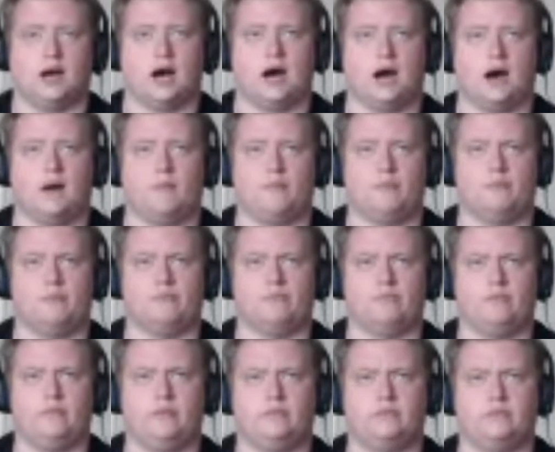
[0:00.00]
Are
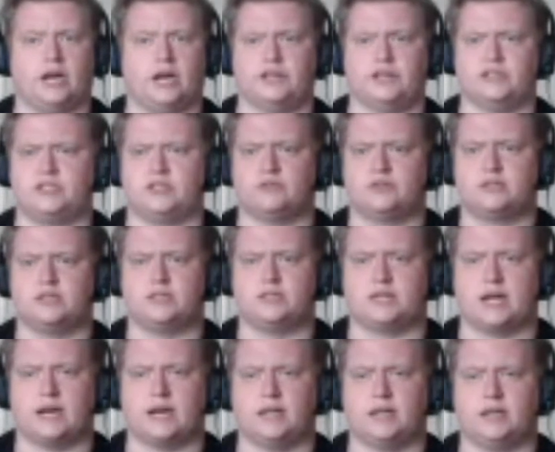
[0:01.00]
you still
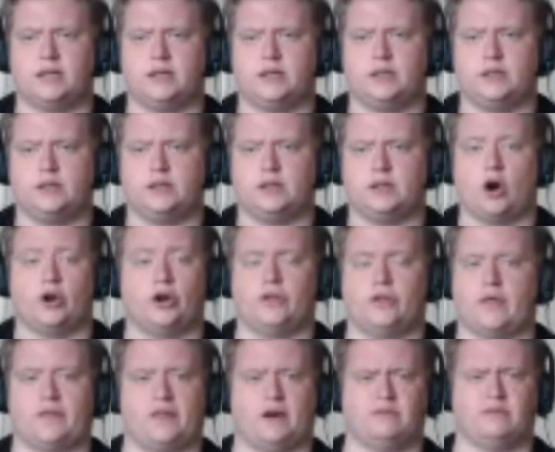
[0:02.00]
sustaining? Oh
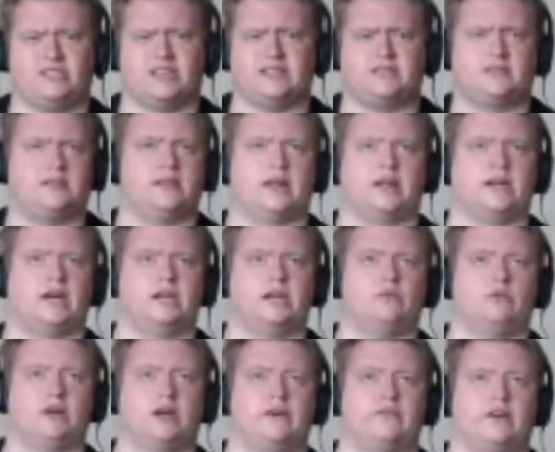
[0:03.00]
no, that was yesterday. No,
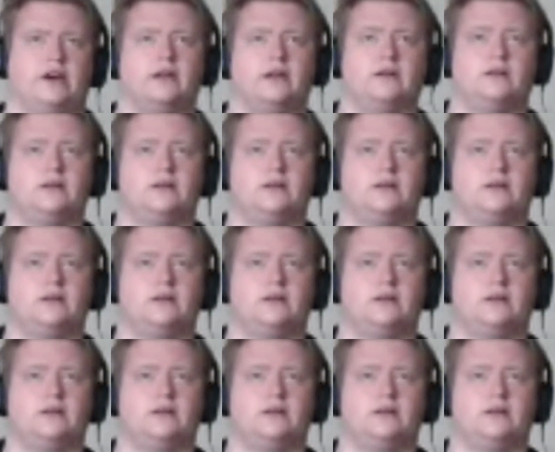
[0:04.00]
you wouldn't have that.